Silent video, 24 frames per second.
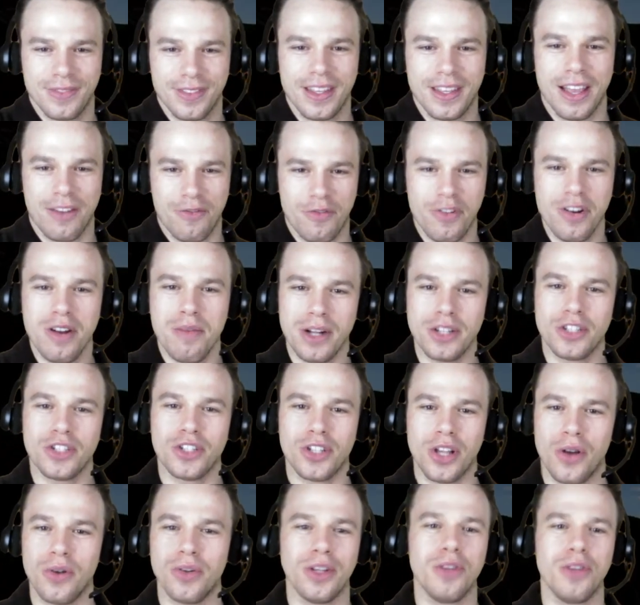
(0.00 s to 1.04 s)
And very much
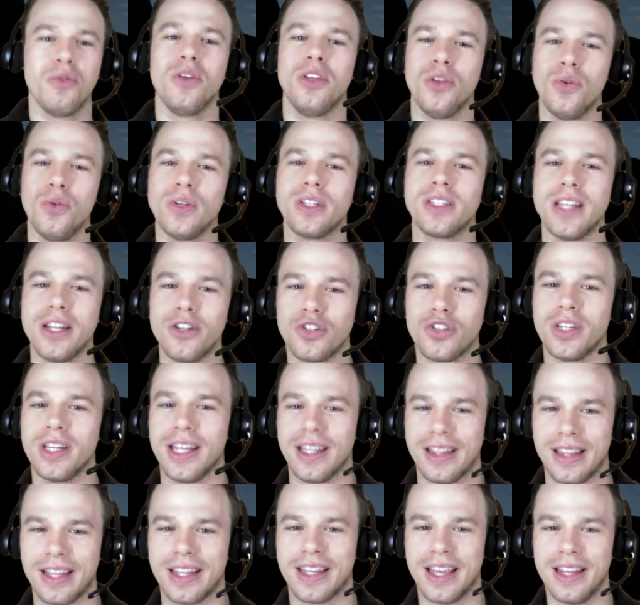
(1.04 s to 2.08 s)
so, you essentially
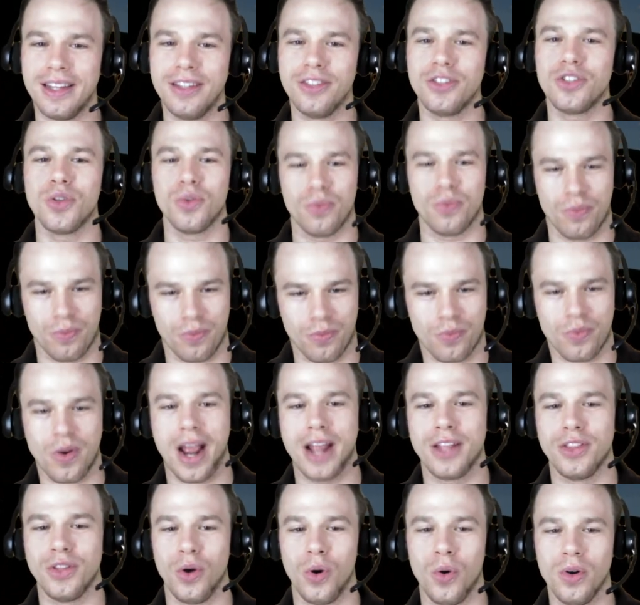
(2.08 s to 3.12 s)
get the kid to
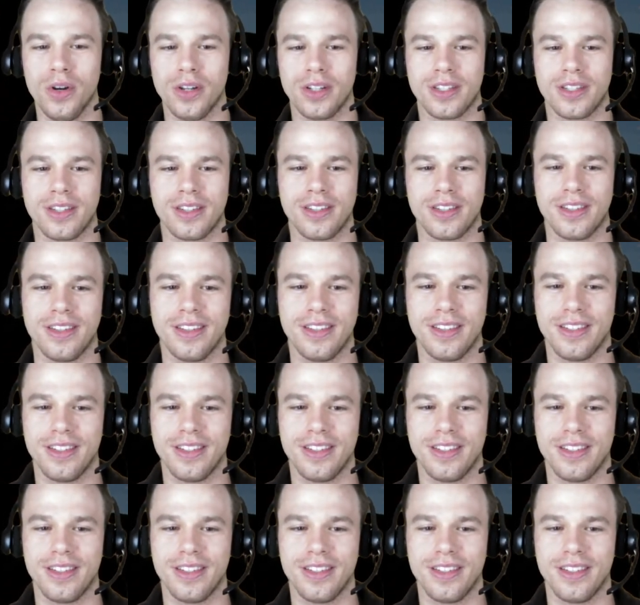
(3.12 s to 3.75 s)
ride the horse.